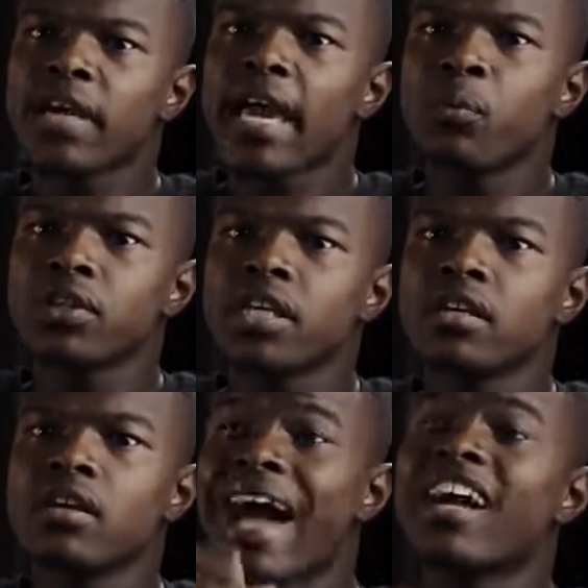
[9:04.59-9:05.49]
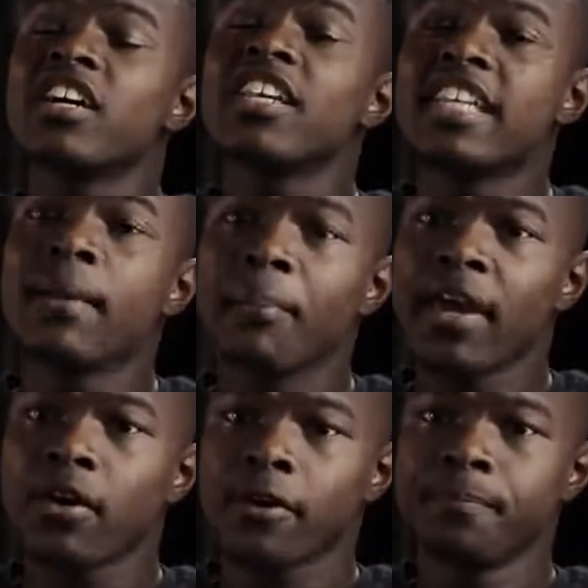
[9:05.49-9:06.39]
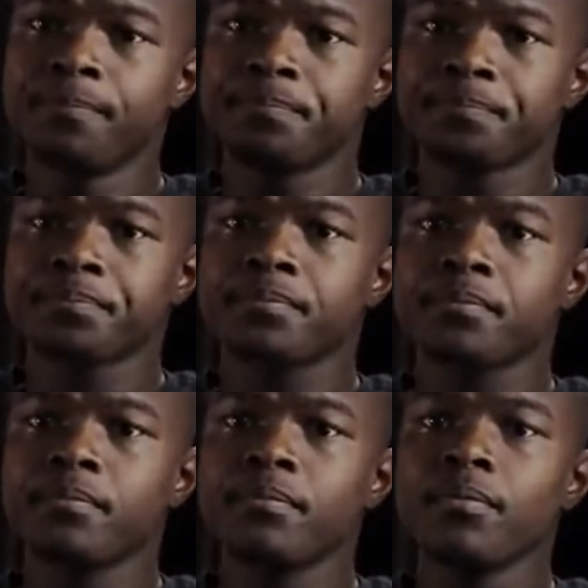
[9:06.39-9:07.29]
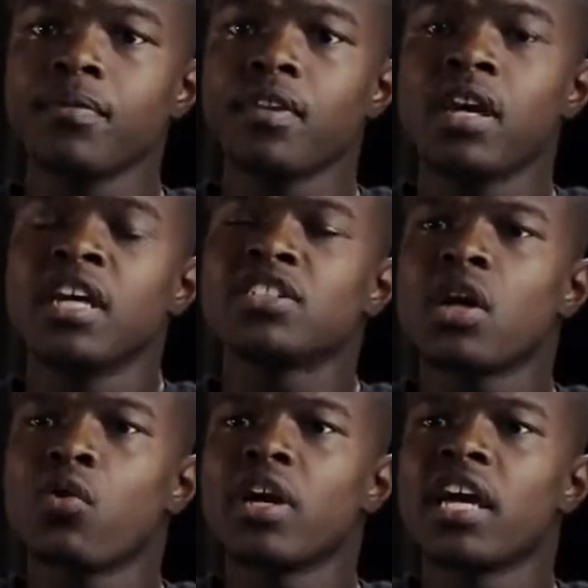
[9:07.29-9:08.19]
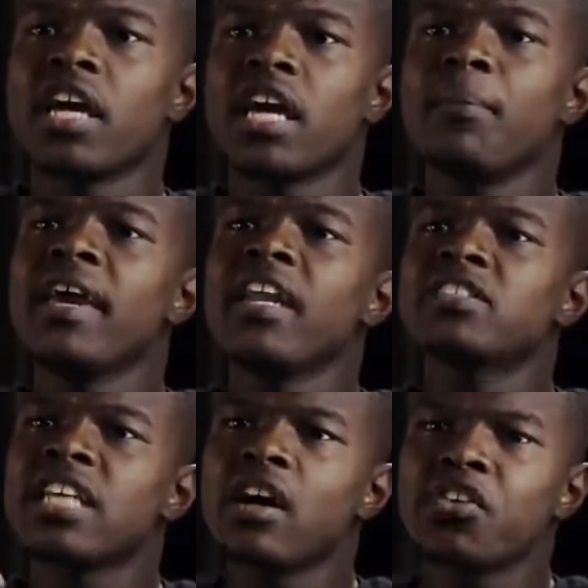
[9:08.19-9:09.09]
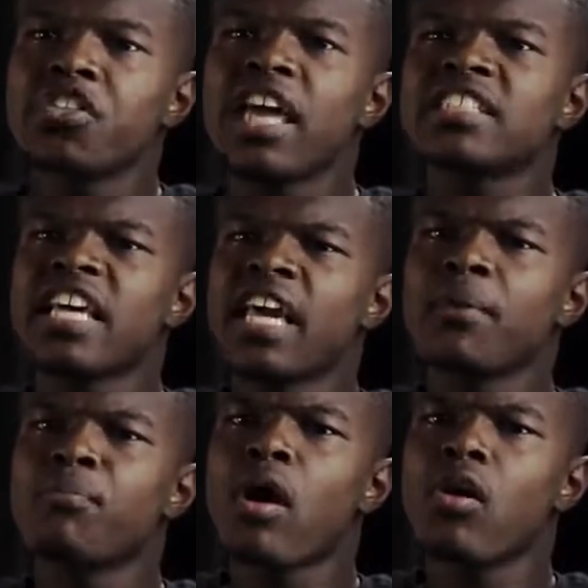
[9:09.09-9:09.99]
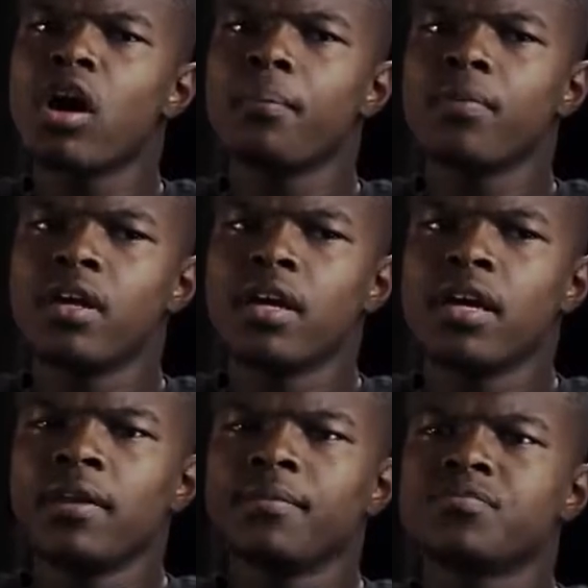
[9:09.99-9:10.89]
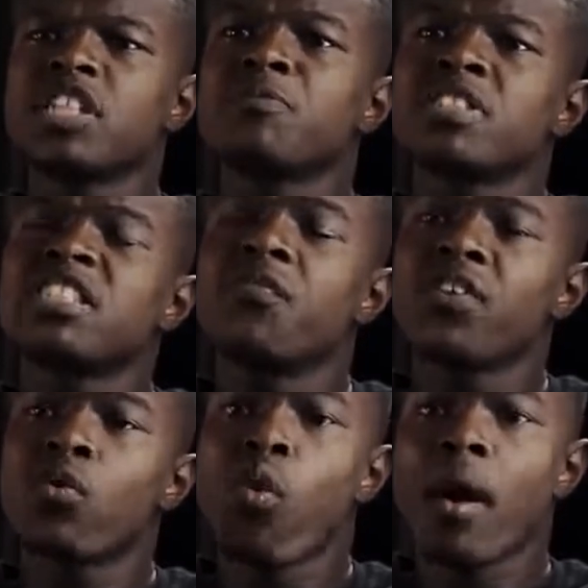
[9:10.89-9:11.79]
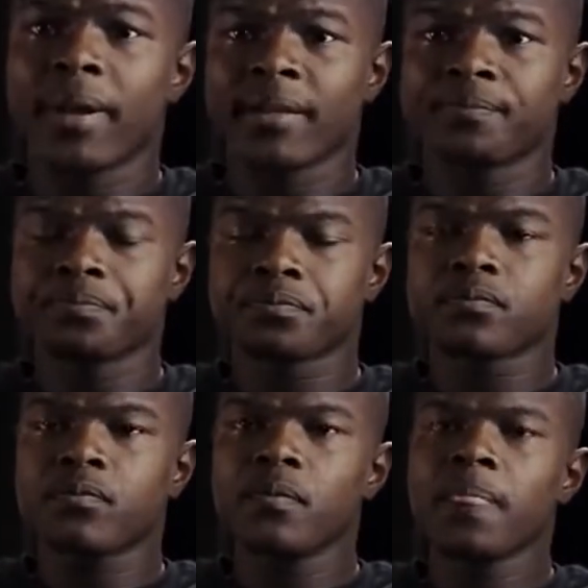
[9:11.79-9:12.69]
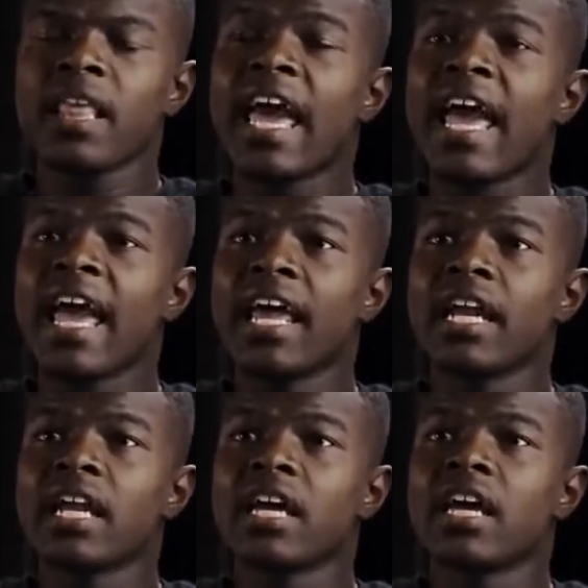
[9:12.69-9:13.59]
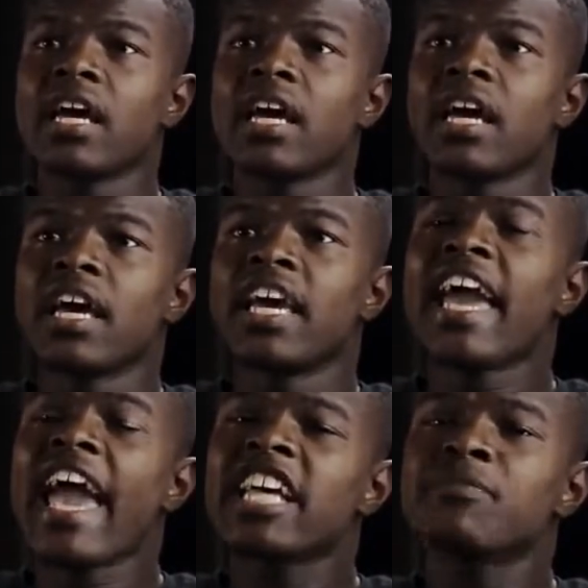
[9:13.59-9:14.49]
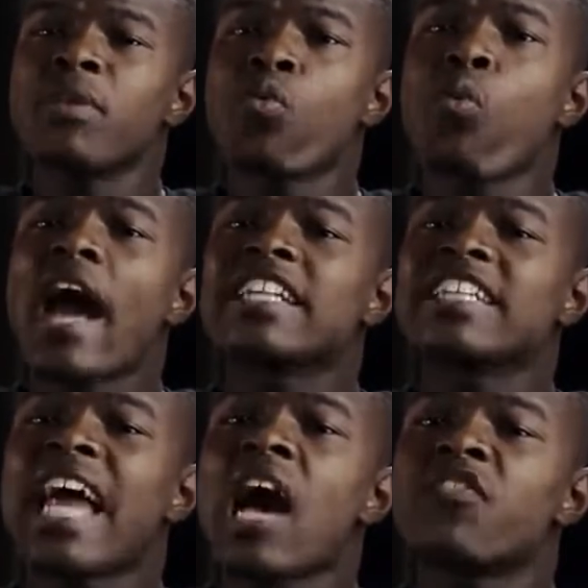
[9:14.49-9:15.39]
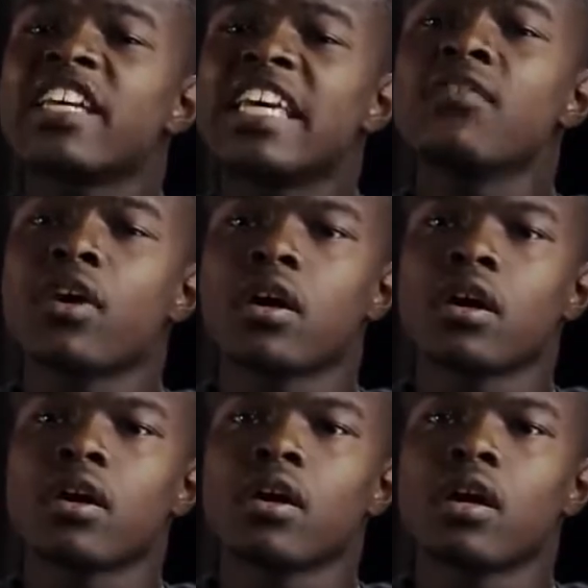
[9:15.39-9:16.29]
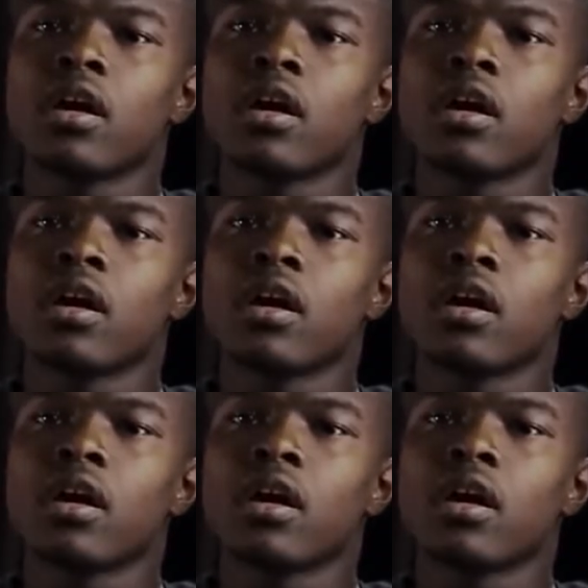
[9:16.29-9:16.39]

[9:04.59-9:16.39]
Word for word: did okay with it, but I could have did better. So he began to say other things and he brought up this specific woman. And he asked me why didn't I forgive her?